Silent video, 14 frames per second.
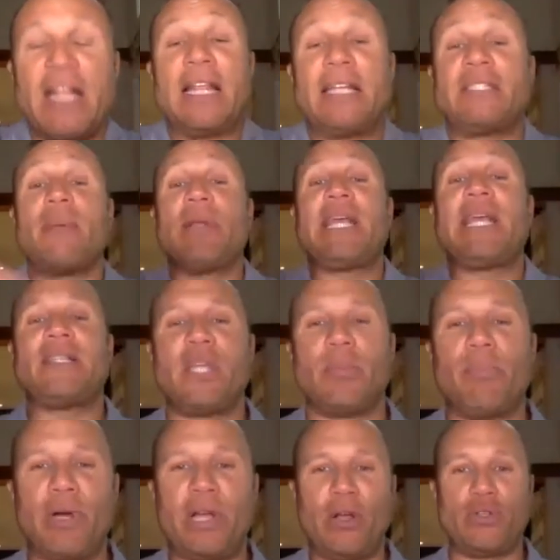Someone gets the
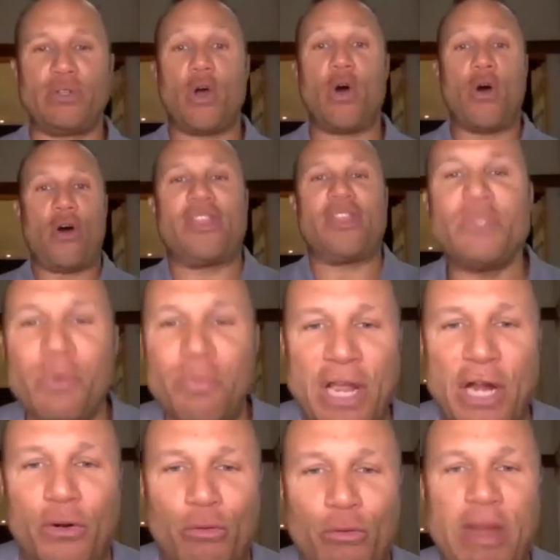book and goes, oh, this would be
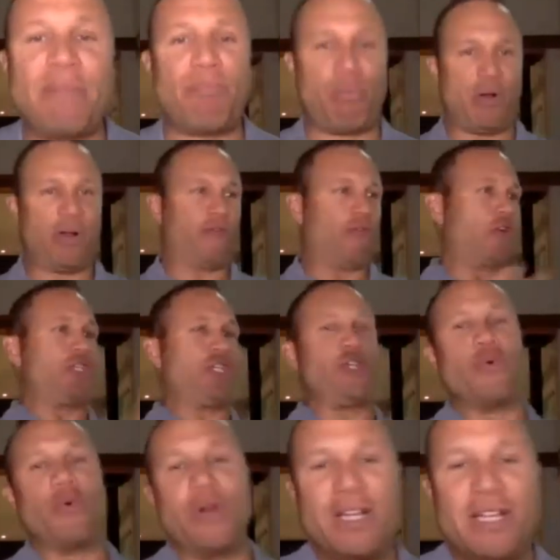a great book for you.